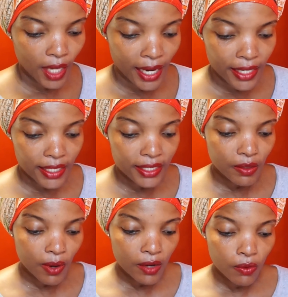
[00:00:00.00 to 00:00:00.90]
and he's
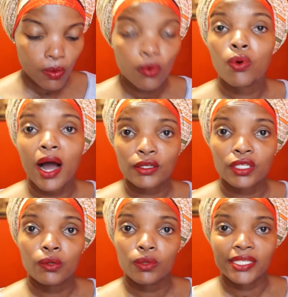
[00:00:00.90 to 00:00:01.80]
the one who
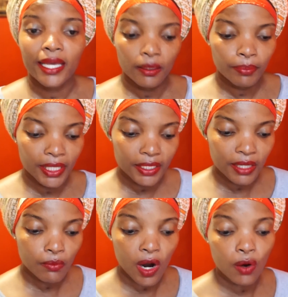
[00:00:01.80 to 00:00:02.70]
actually was helping
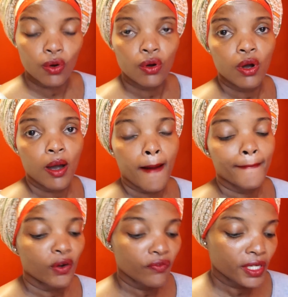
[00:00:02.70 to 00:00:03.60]
Dee Mwango
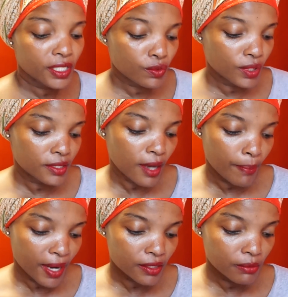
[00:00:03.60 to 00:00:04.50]
moving into this
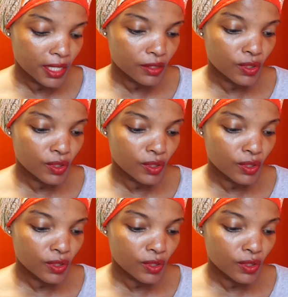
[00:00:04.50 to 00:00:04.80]
apartment.